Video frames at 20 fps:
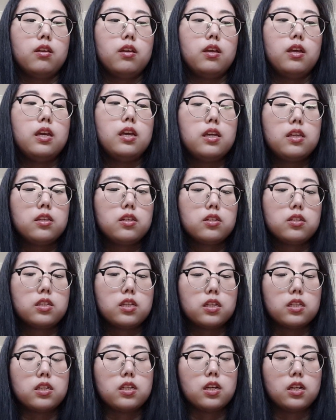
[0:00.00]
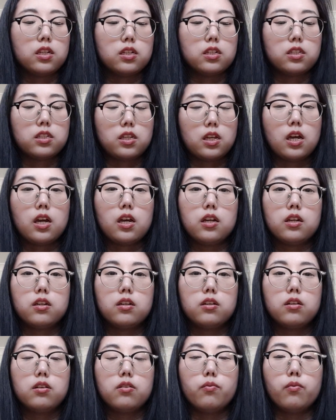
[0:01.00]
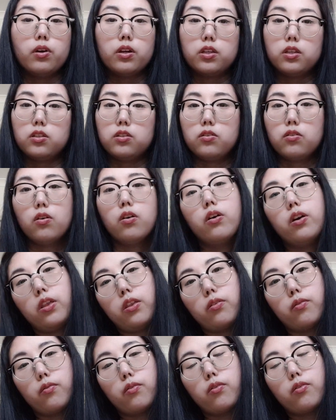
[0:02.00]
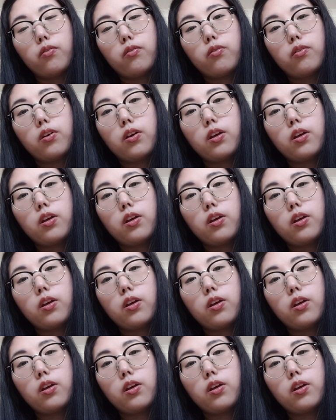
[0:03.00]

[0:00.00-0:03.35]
He just doesn't understand what she's going through.